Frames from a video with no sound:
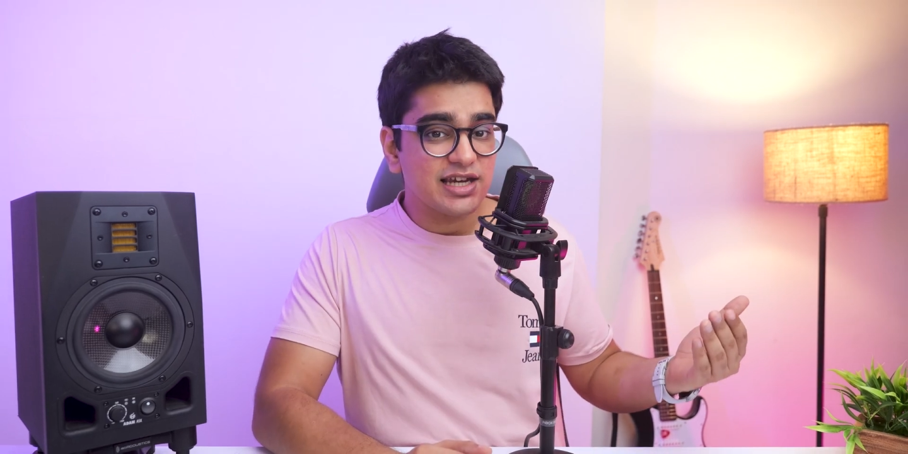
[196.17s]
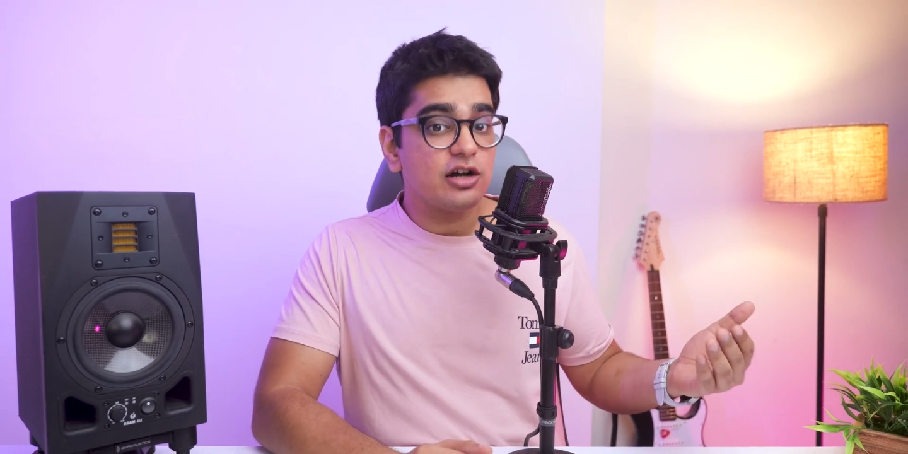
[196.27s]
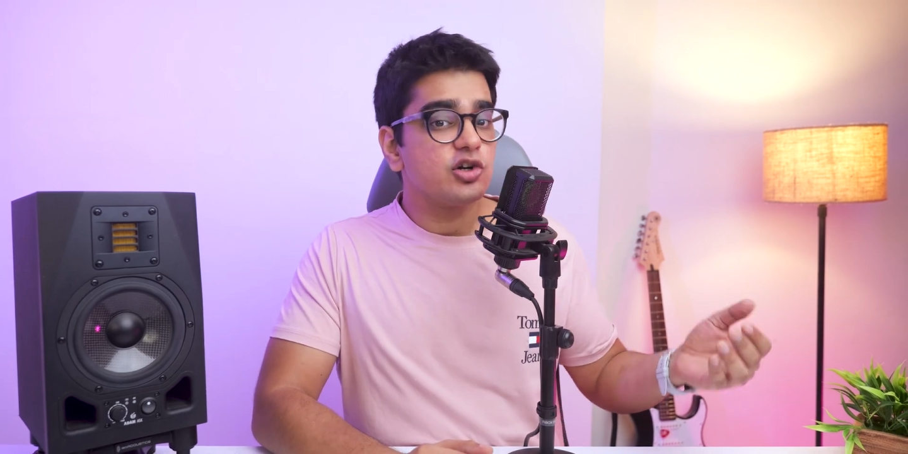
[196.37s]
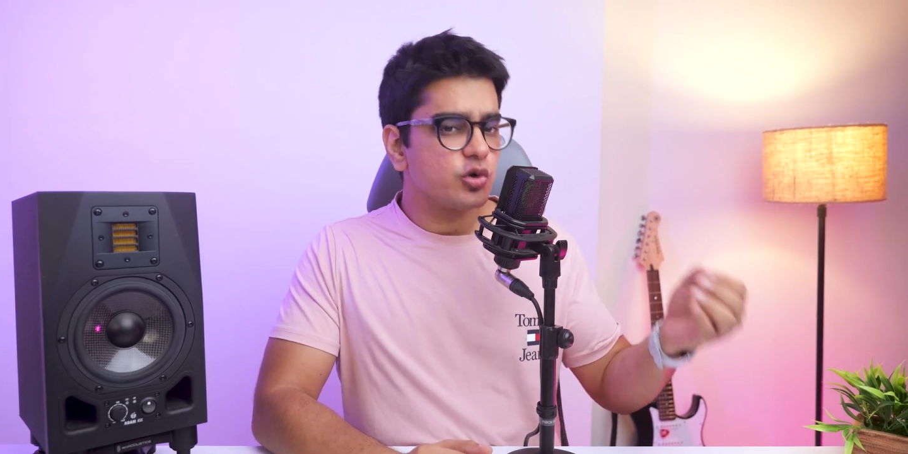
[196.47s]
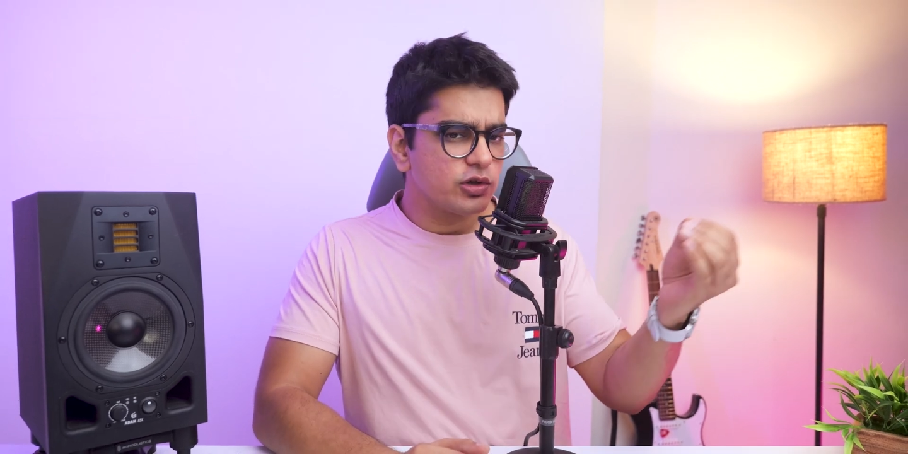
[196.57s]

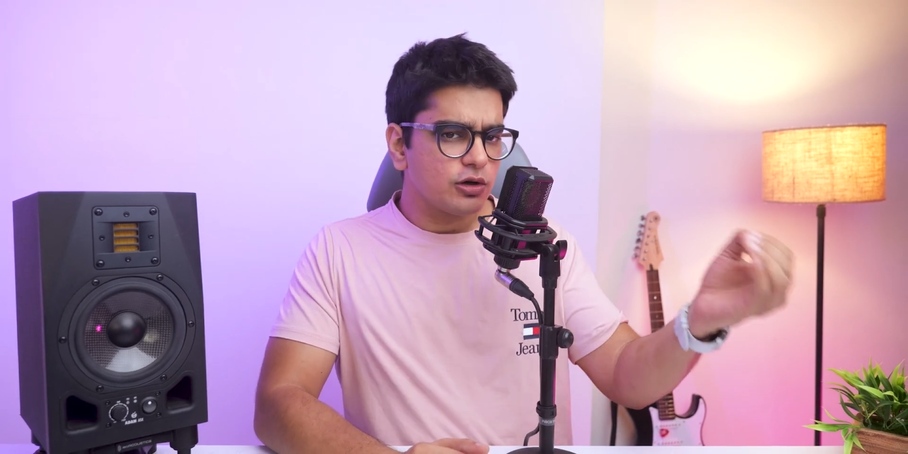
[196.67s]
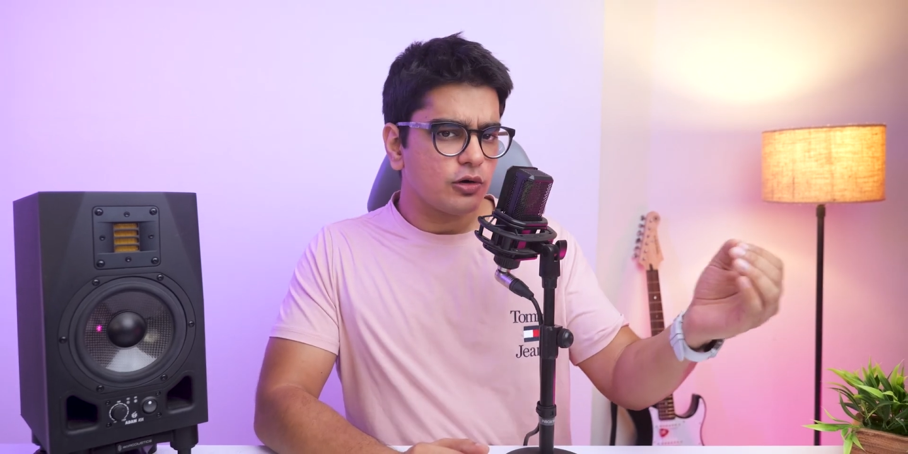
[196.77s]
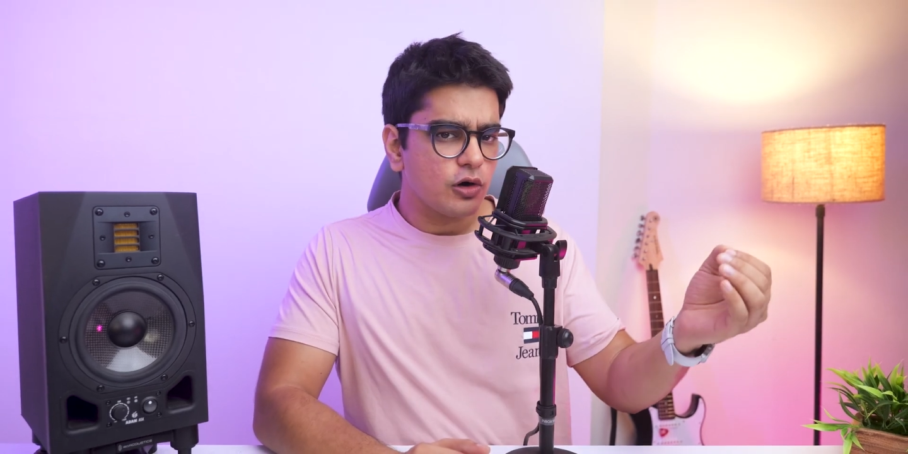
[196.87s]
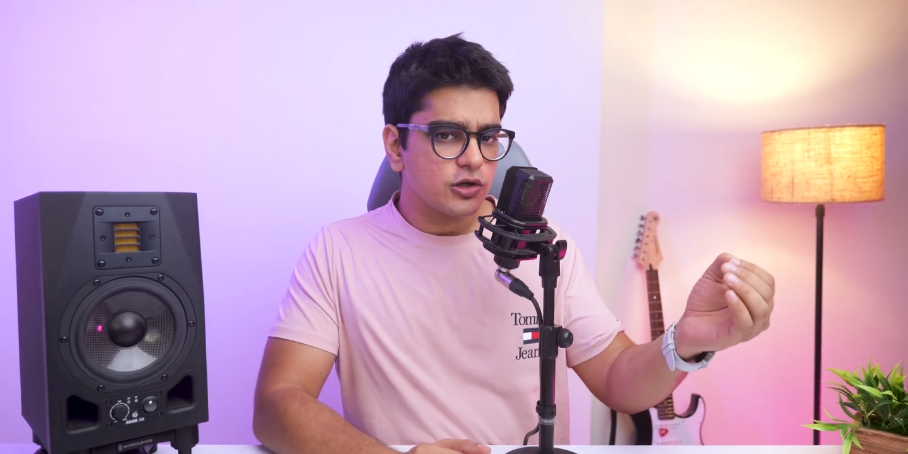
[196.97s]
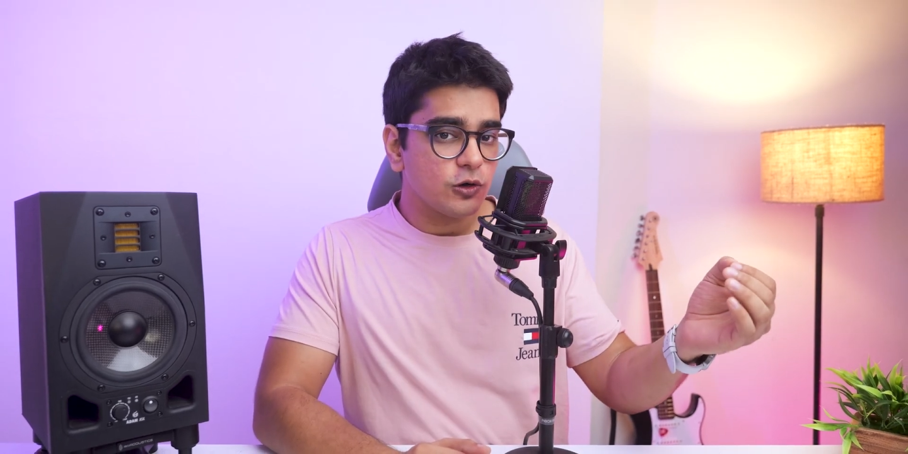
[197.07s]
can ruin
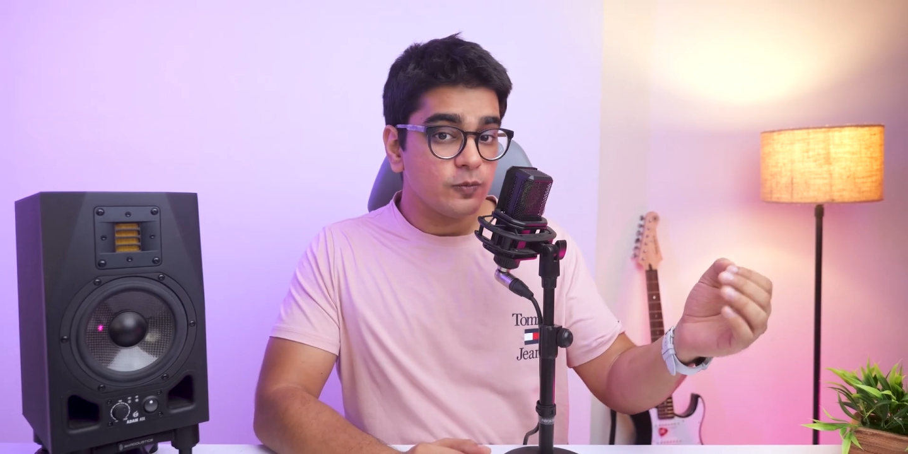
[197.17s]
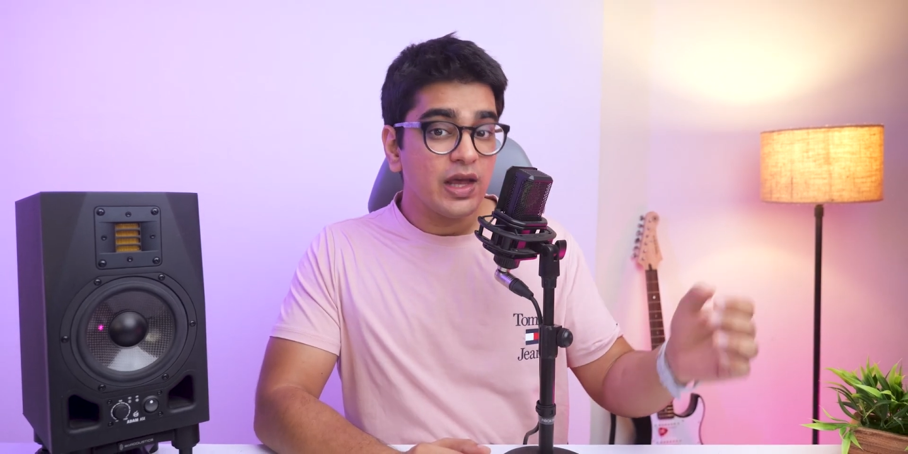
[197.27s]
your audio,